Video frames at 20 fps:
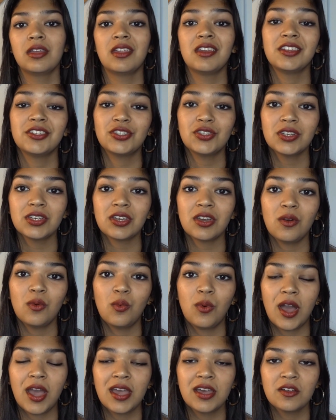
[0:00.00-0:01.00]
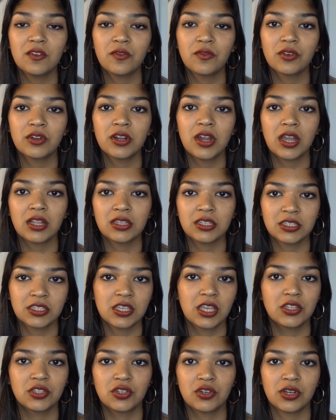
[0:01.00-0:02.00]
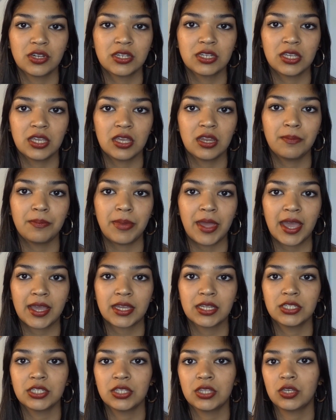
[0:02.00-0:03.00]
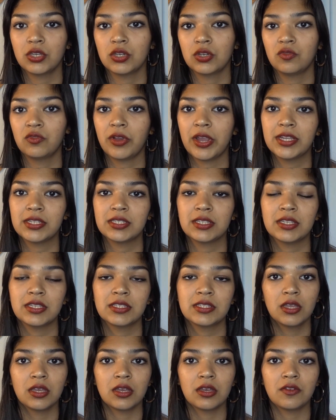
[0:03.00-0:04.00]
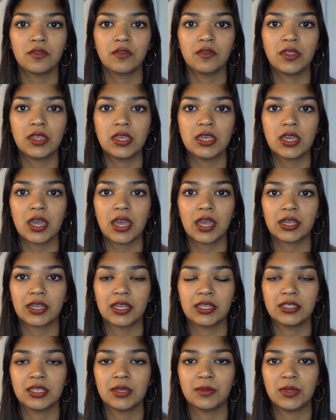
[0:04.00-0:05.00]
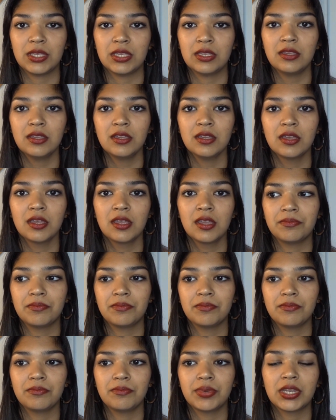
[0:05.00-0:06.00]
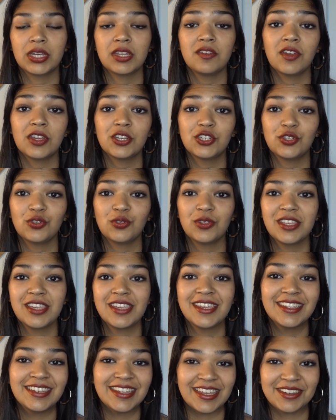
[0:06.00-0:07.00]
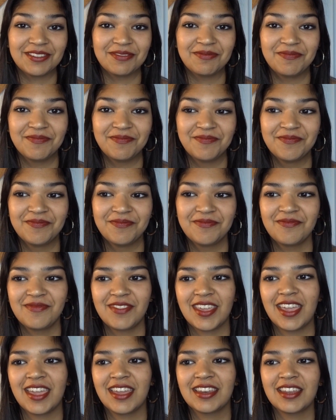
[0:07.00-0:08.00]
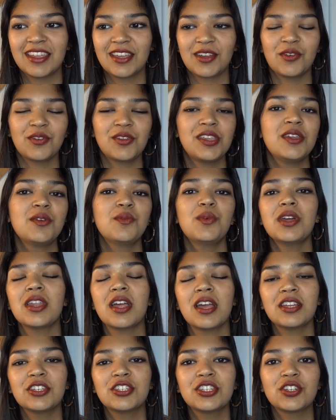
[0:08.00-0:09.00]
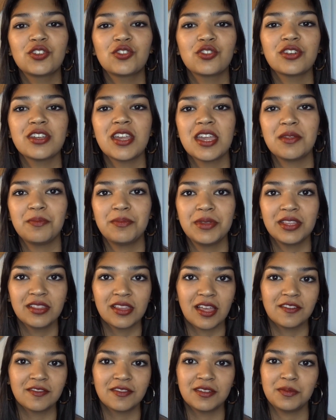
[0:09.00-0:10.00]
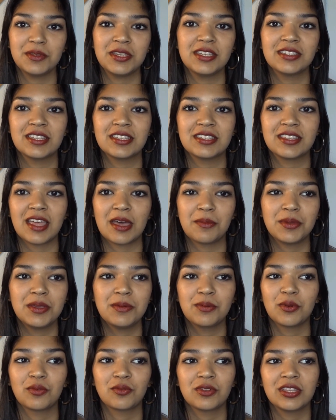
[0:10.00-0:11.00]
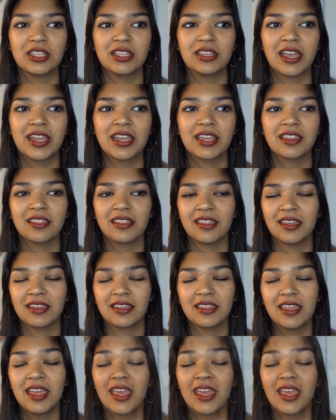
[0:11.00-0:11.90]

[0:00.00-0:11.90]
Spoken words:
And it took a while for Alexander to get back into the good graces of the Académie, but eventually he did. And he went on to create beloved pieces that people really liked, like